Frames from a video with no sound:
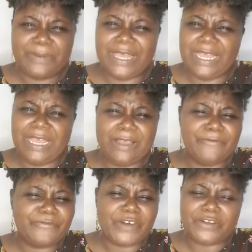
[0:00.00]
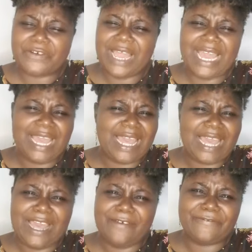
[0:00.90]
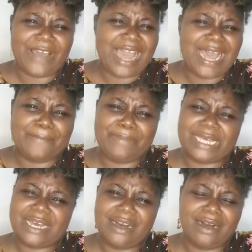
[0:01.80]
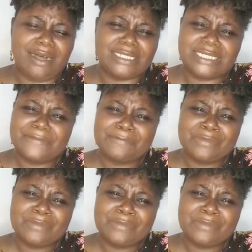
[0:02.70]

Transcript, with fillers: him forever because